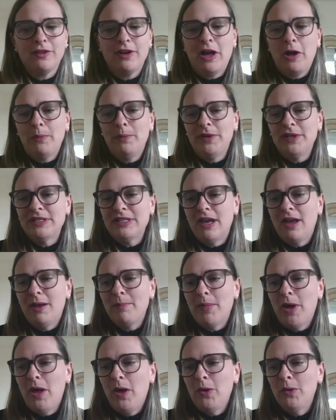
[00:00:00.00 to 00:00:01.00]
helping to
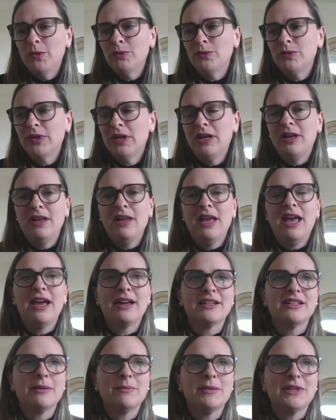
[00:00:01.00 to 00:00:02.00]
uphold
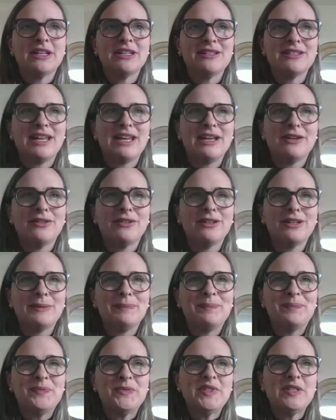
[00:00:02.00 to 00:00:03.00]
academic
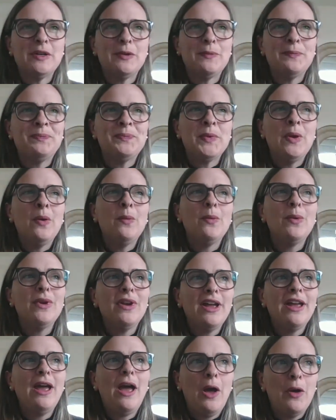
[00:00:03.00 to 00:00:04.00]
integrity. So what
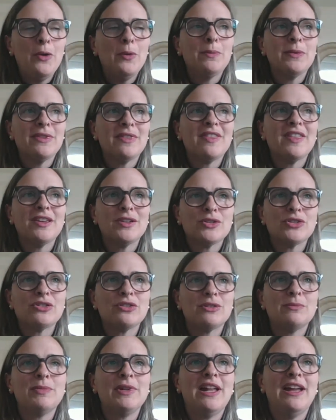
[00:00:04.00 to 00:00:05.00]
I hope and think
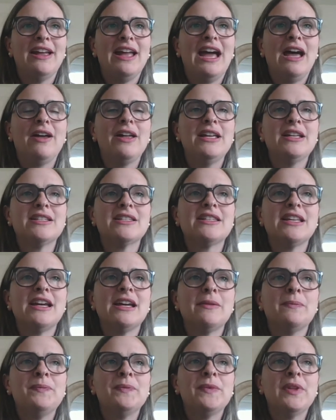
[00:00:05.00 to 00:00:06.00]
should play out is
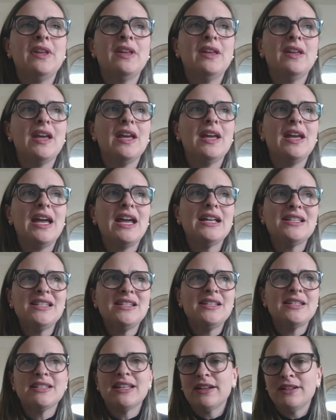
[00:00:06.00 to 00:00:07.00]
that as
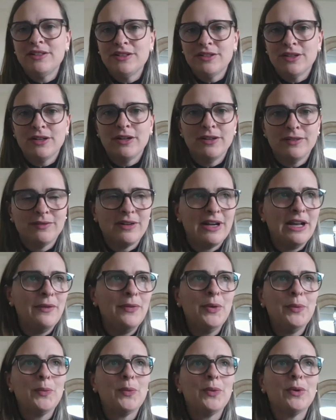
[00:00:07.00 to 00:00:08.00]
a sector
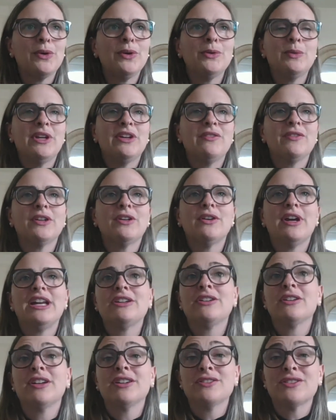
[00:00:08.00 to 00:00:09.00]
around the world, we have a
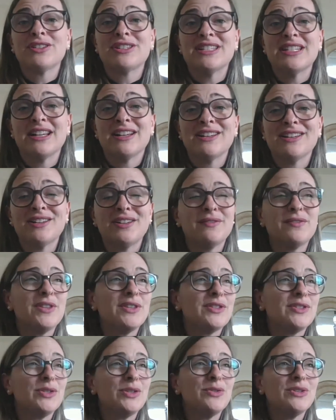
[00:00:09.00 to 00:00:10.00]
greater understanding of the
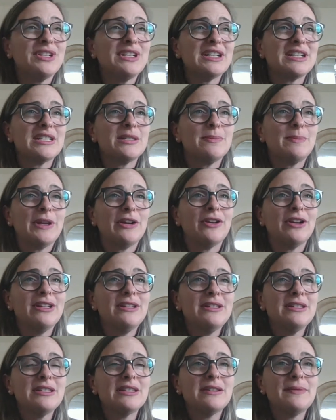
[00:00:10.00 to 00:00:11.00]
student
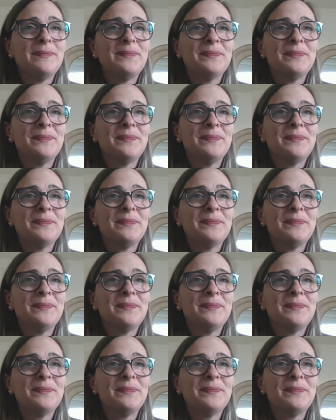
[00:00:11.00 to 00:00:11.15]
experience.